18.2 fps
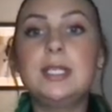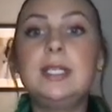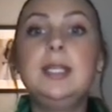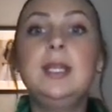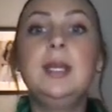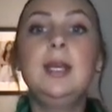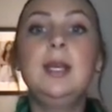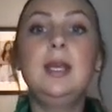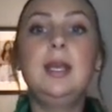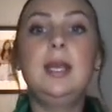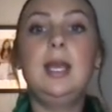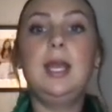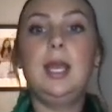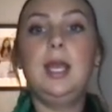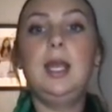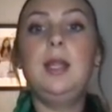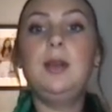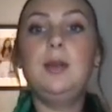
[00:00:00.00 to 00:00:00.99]
And
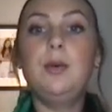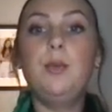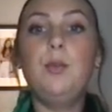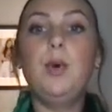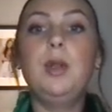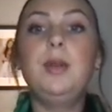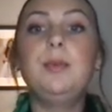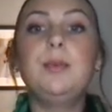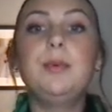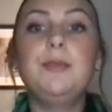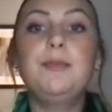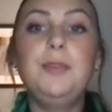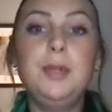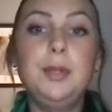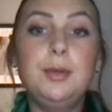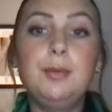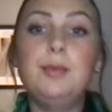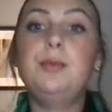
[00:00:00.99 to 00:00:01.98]
in one
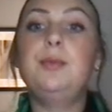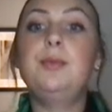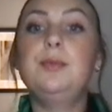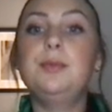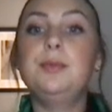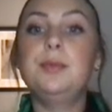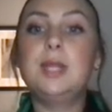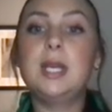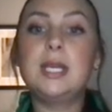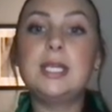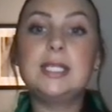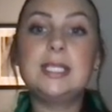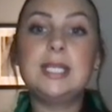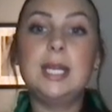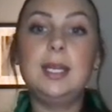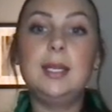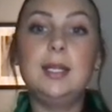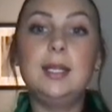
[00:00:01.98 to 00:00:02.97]
review, they
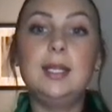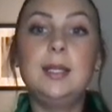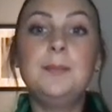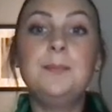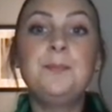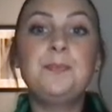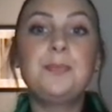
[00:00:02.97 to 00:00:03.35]
stated